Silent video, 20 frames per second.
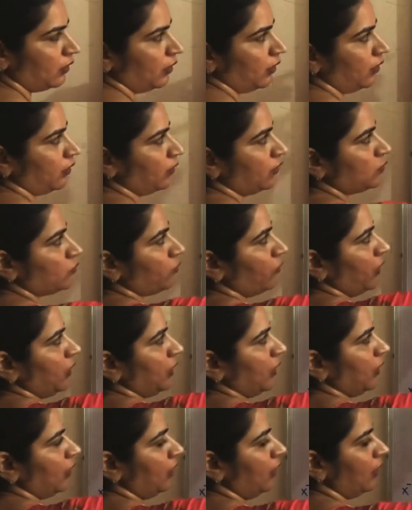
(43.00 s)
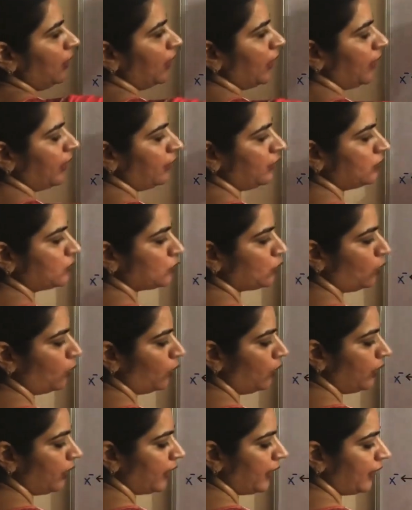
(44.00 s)
this vertical line is
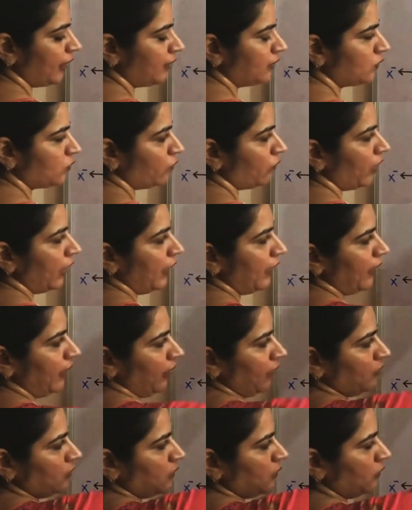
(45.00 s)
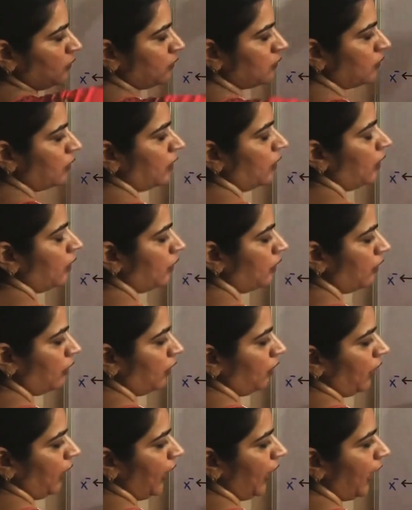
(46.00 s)
called as y-axis,
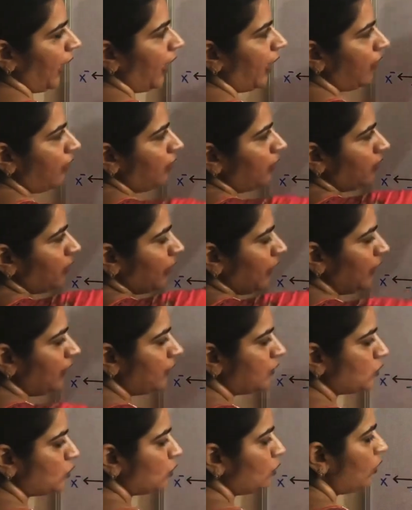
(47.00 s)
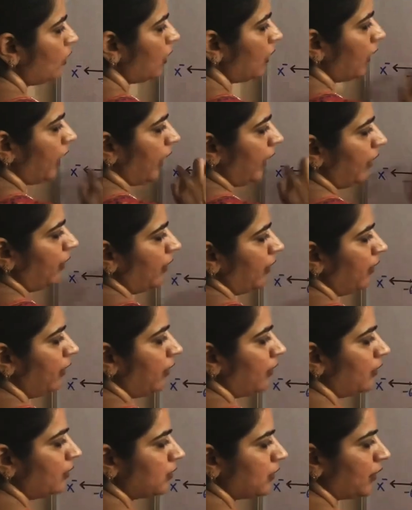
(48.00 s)
and these two lines
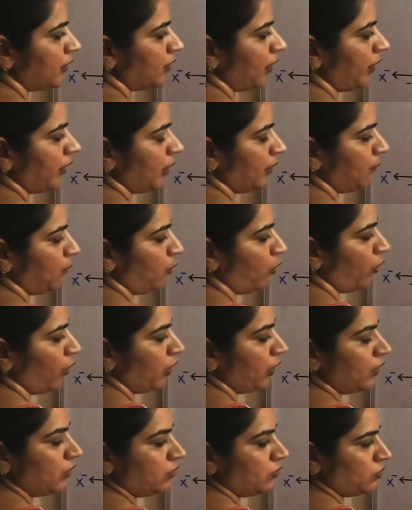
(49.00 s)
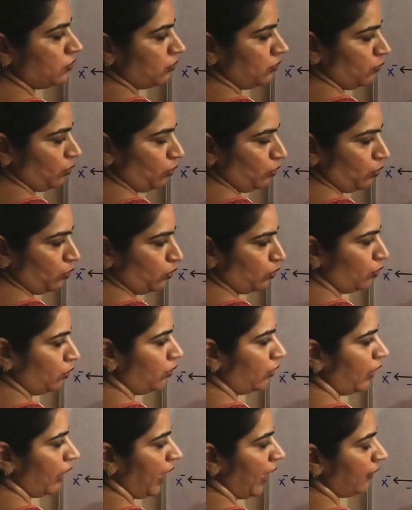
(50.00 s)
intersect at a point
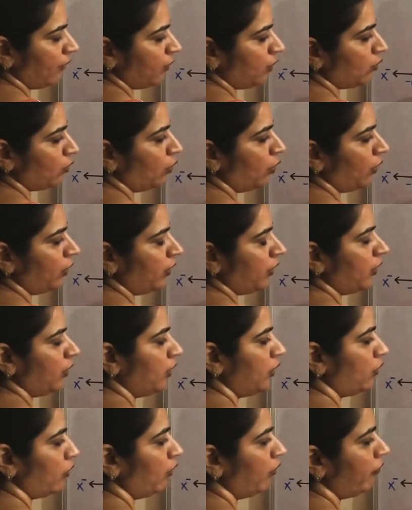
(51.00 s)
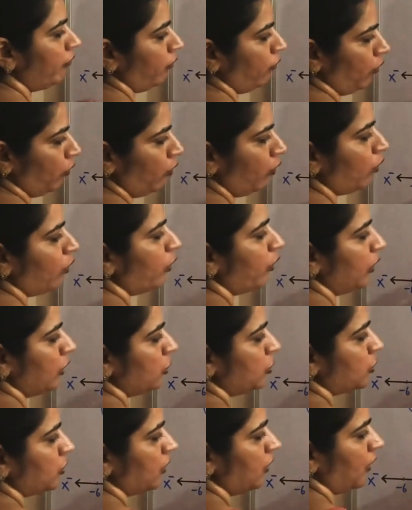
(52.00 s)
O, and the coordinate of O
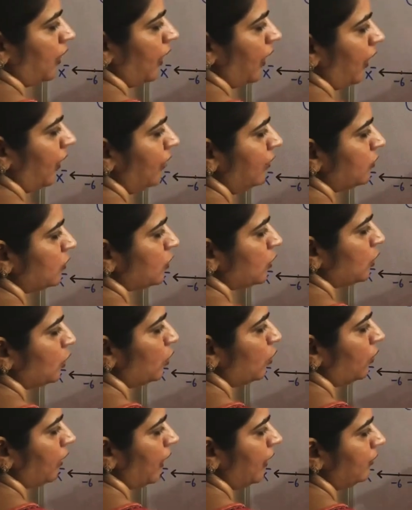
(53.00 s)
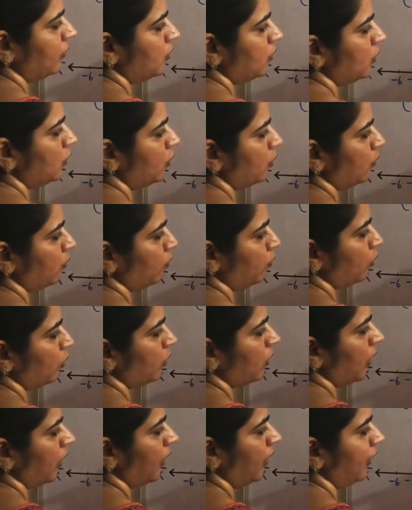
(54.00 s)
origin are 0 and 0,
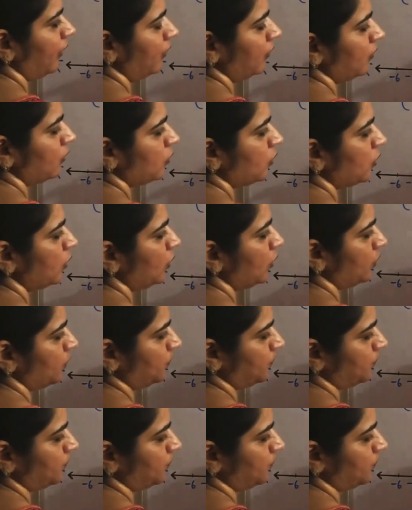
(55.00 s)
both are 0.